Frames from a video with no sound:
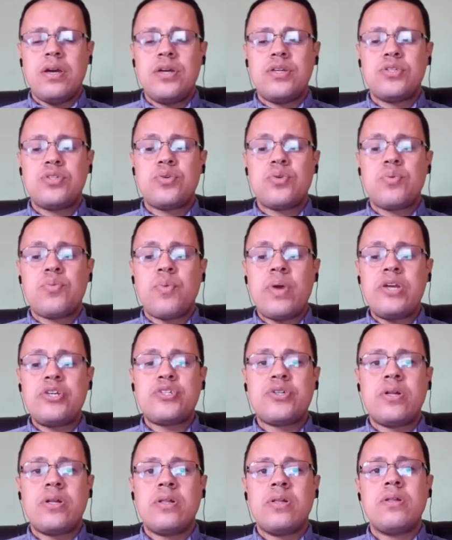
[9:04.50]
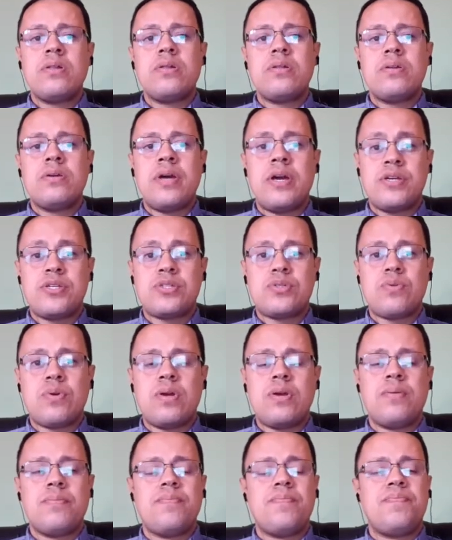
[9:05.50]
to her racial
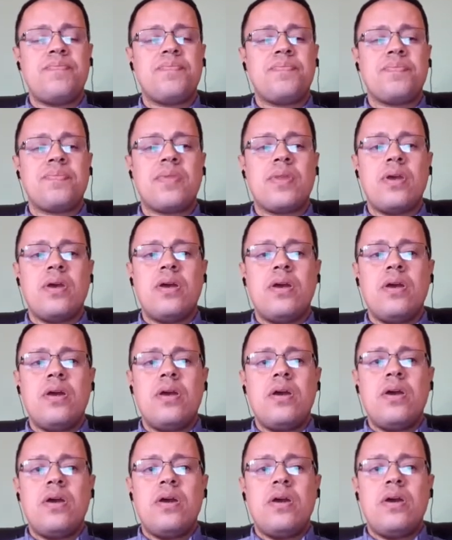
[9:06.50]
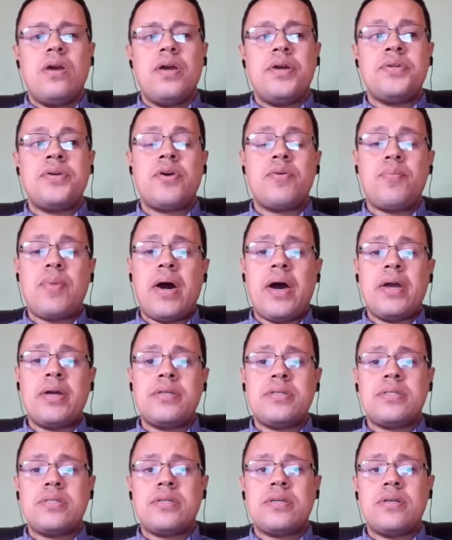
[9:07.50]
history. In her
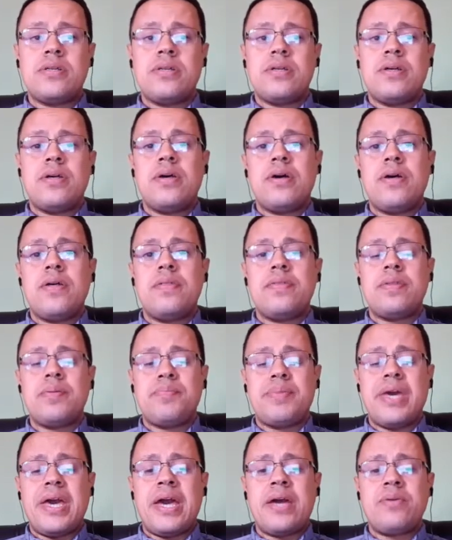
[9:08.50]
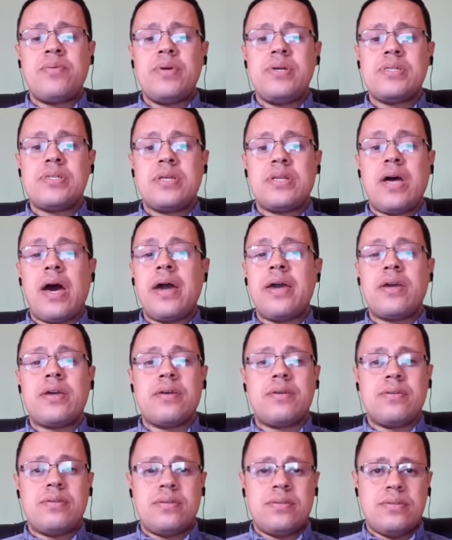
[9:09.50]
mind, the piano is an
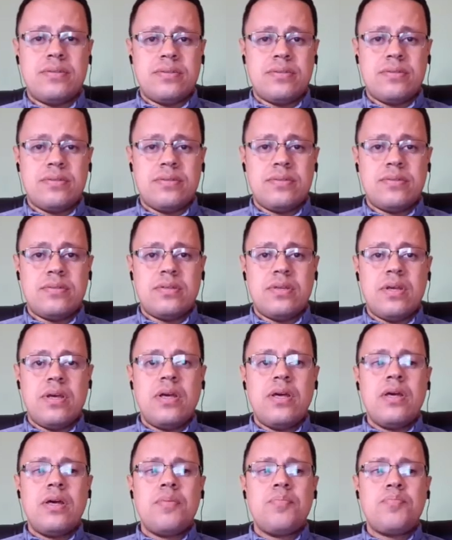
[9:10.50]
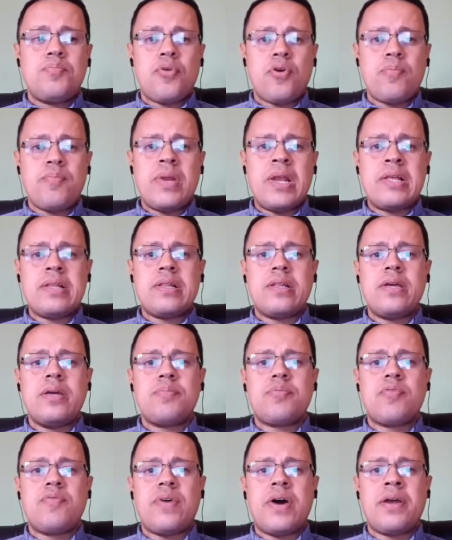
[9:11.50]
icon, permanently
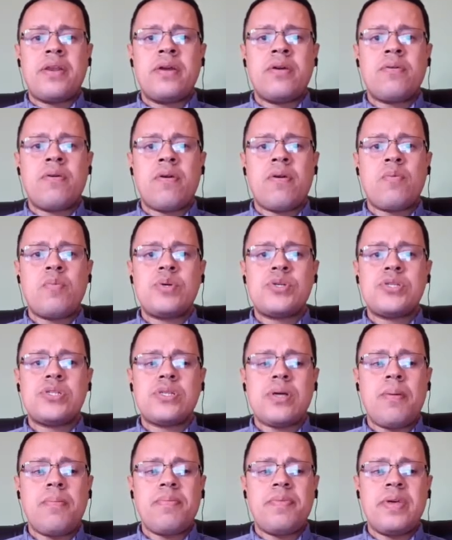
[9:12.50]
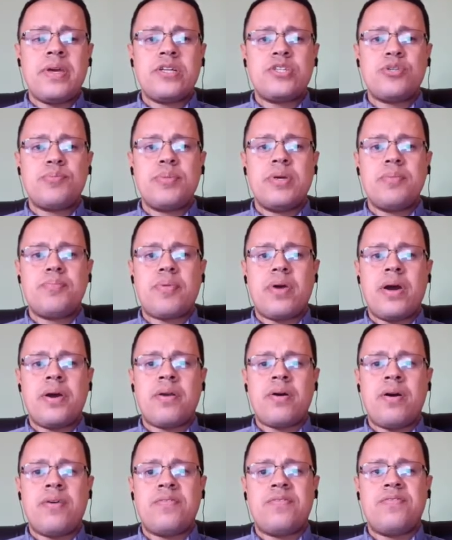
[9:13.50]
providing her with something to be proud
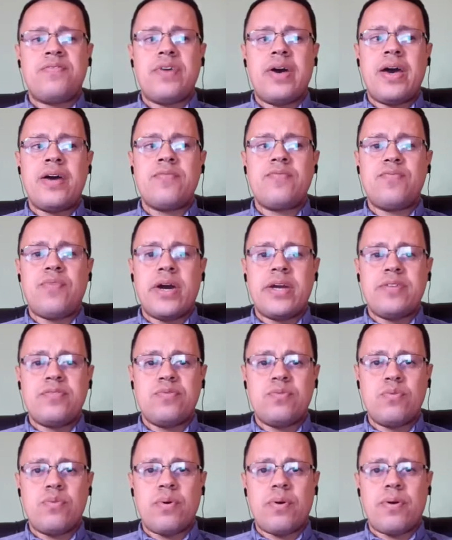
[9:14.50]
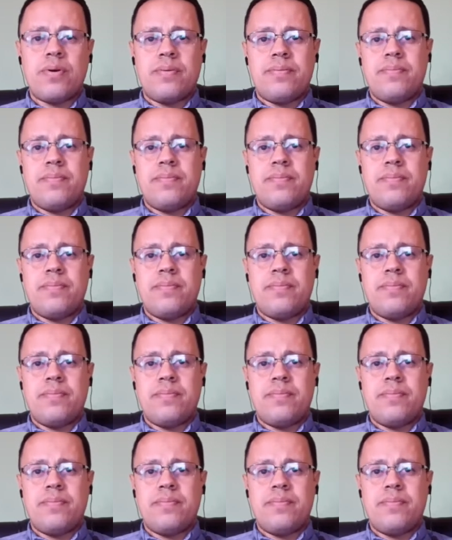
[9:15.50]
of and fight for.